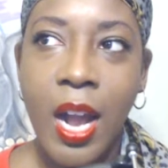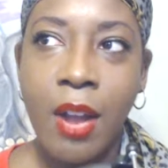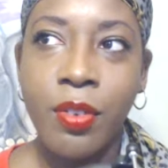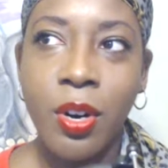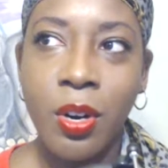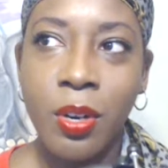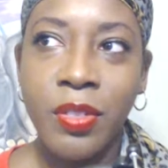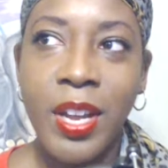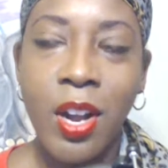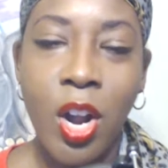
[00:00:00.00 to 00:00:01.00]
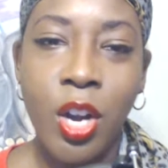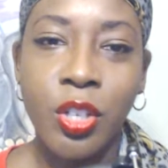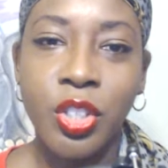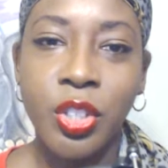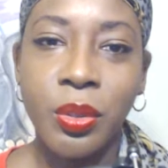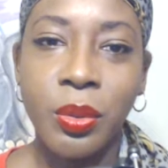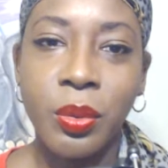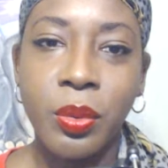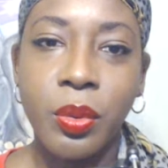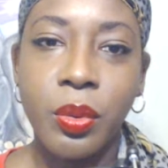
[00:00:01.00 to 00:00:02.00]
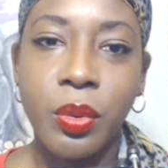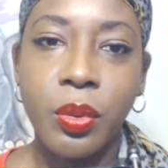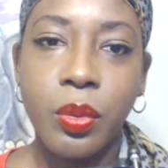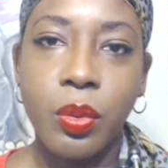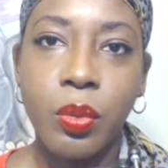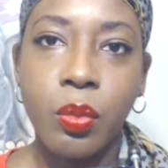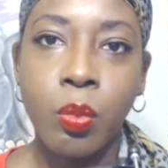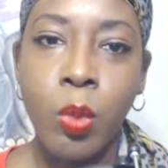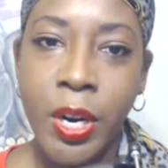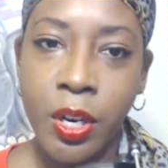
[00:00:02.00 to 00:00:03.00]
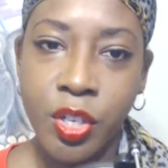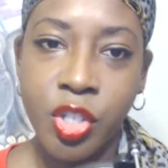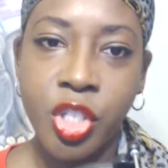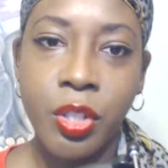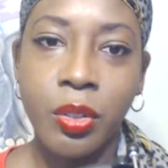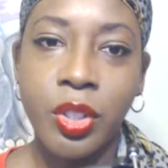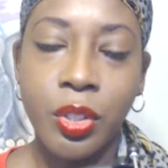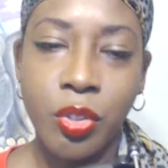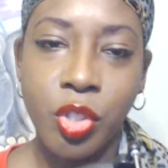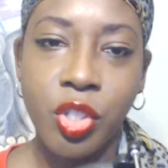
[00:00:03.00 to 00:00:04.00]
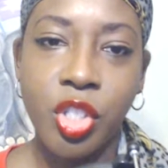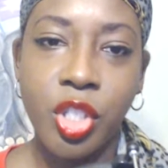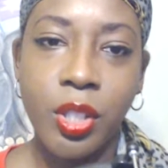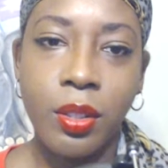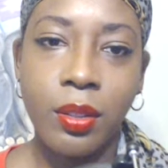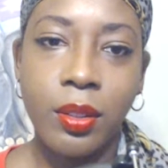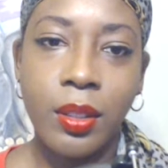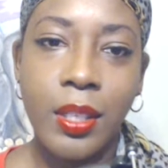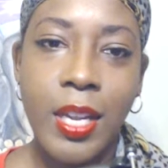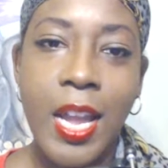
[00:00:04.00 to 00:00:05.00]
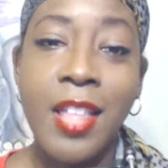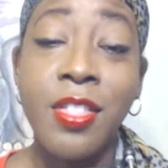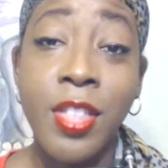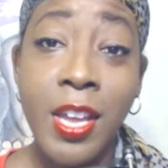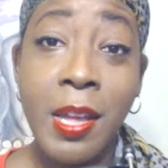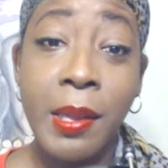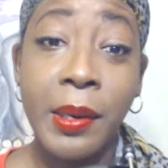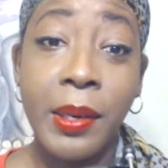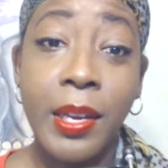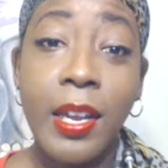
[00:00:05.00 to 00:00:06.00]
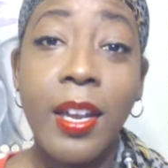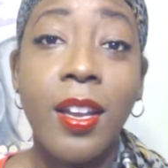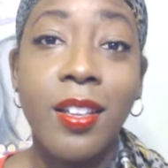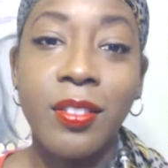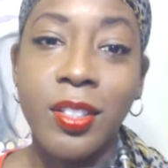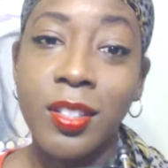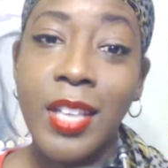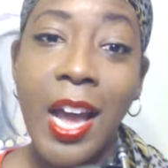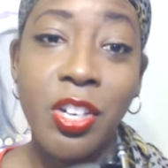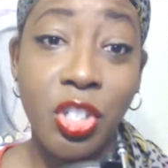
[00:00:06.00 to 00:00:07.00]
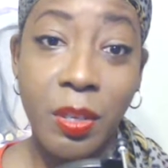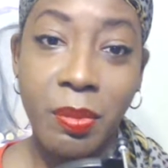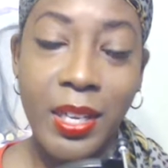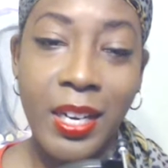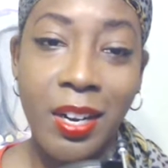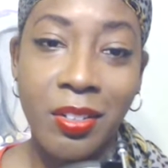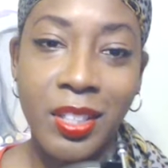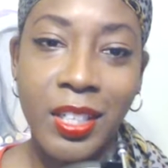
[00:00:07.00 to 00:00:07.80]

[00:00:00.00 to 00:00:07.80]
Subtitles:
I've earned that honor to wear your shield, to use your shield. And then, this is how it should have played out.